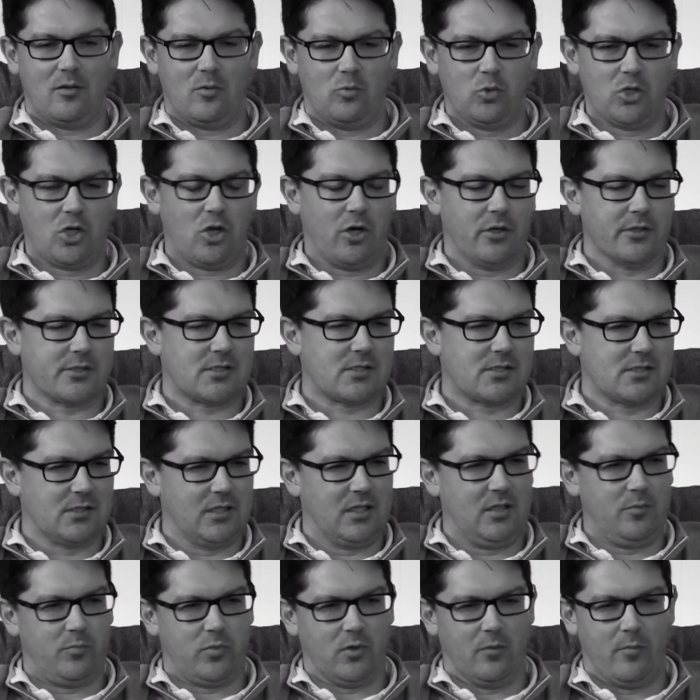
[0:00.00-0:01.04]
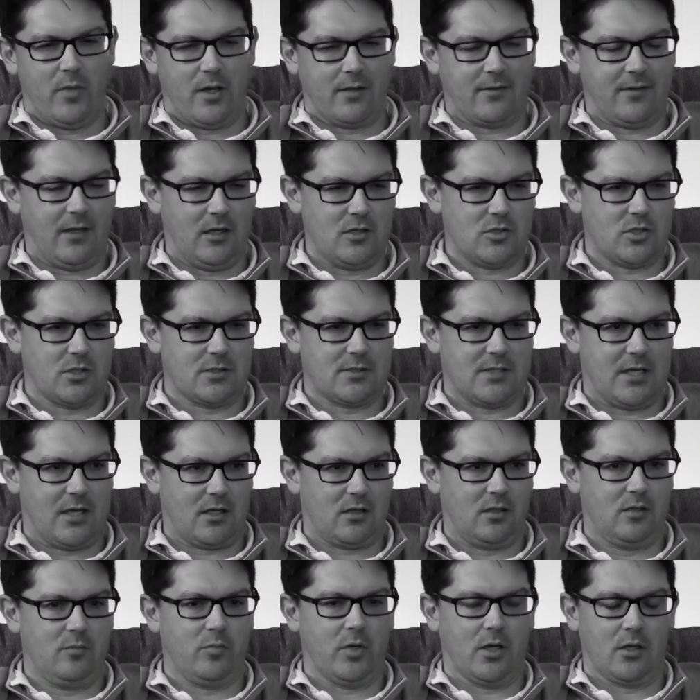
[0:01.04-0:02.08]
wouldn't call it sleep or meditation
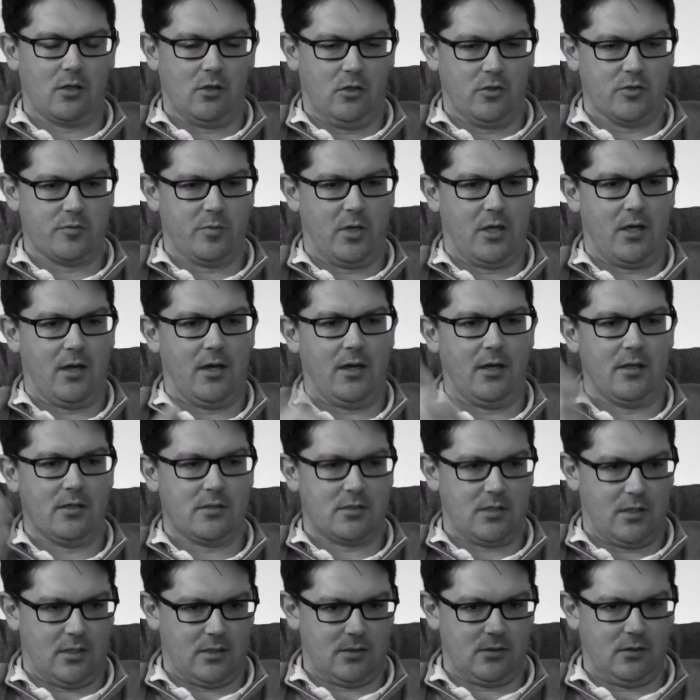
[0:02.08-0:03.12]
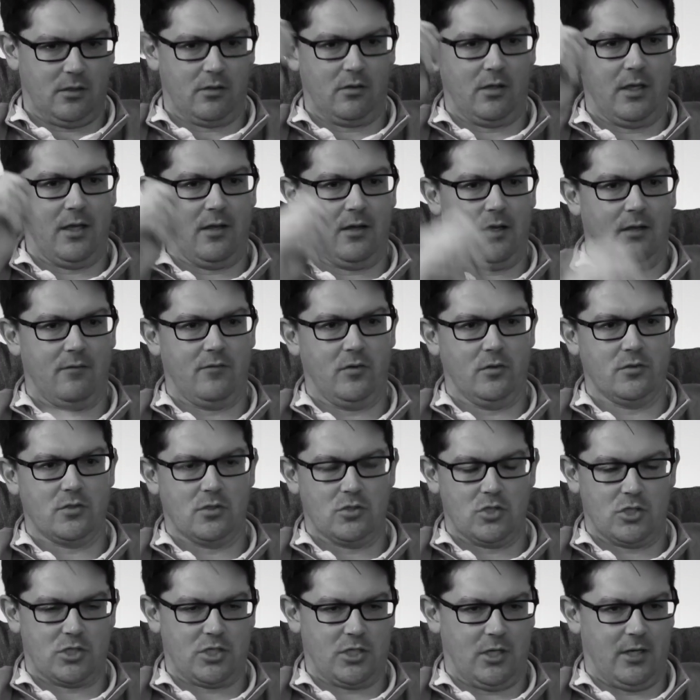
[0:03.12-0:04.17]
exactly, but I closed my eyes and I literally had headphones
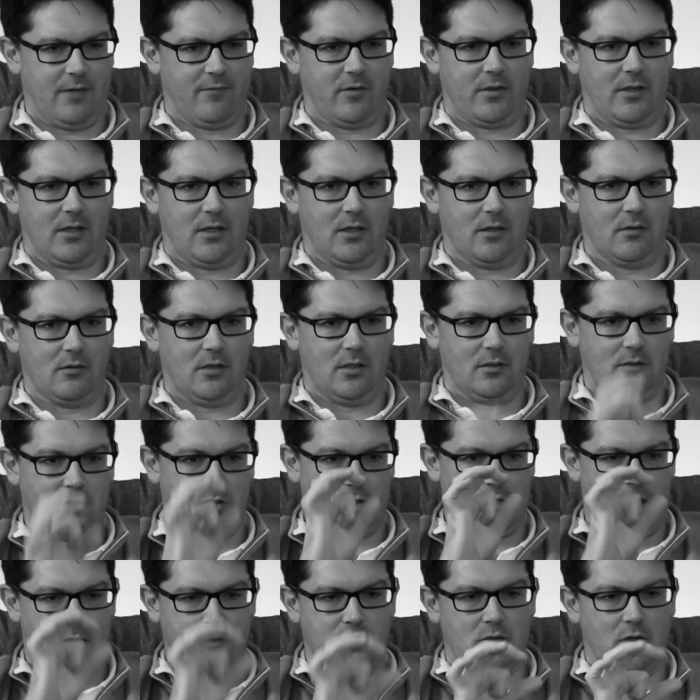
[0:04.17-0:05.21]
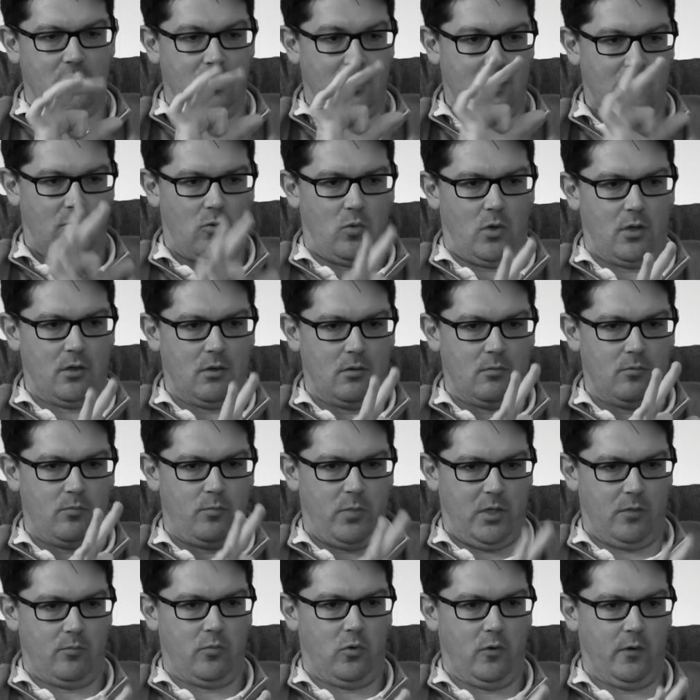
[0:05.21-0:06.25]
and just shut everything out and just concentrated on that one
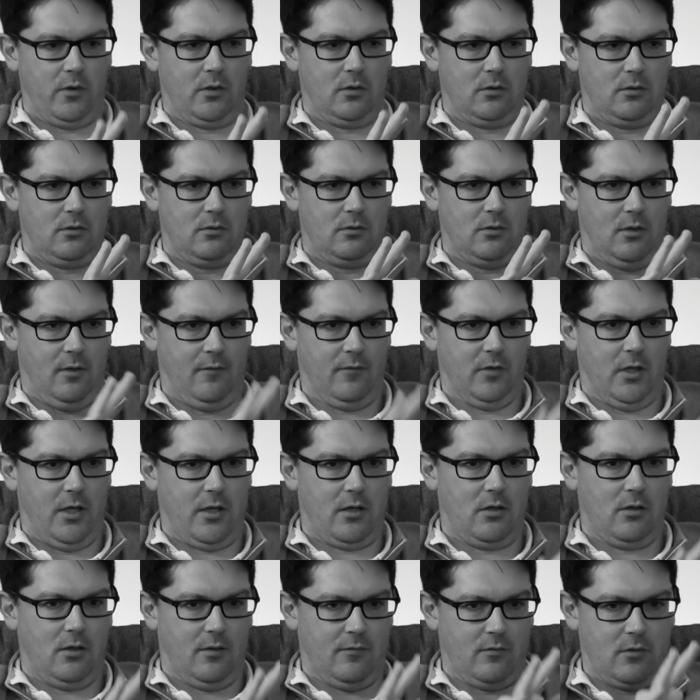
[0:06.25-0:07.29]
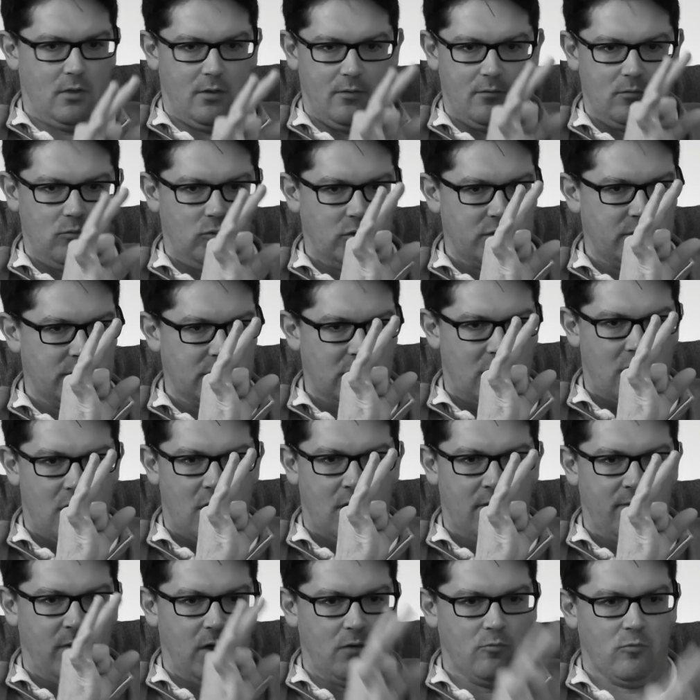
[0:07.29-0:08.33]
pinpoint of light, which was
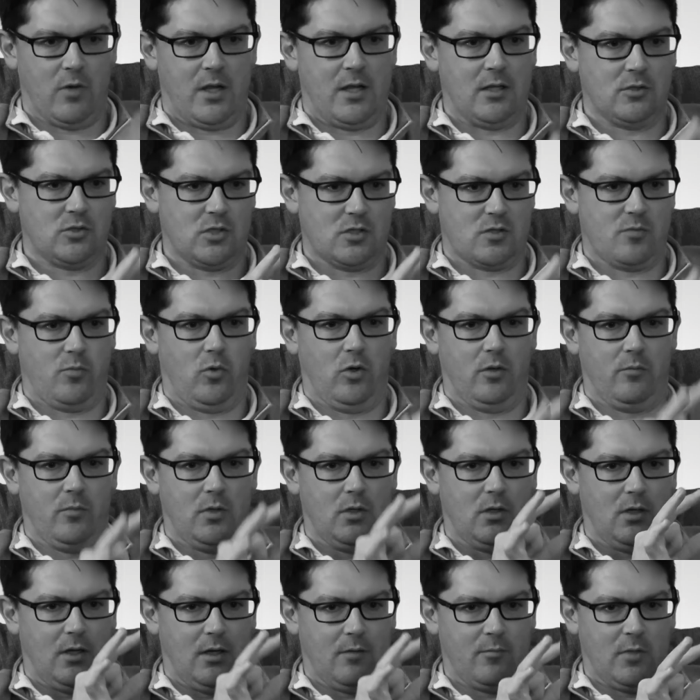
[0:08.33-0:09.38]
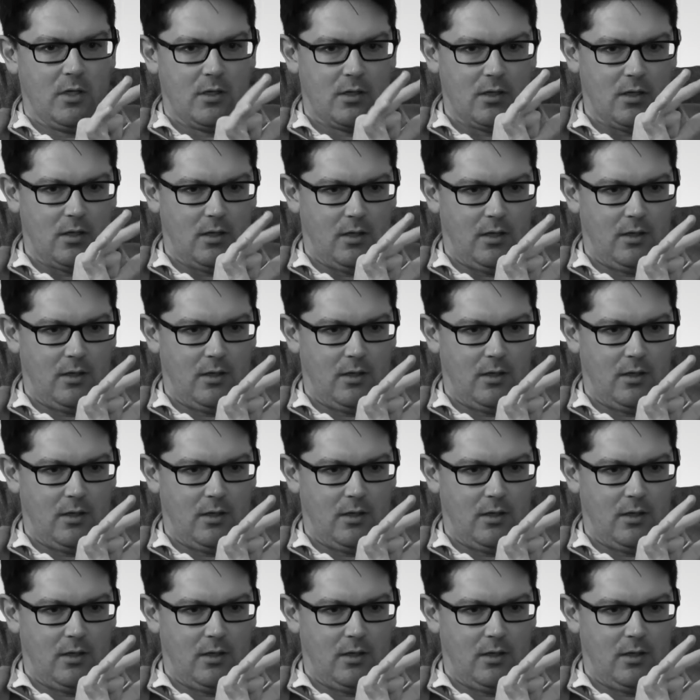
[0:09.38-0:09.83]
all of my rage, disappointment. And I'm like,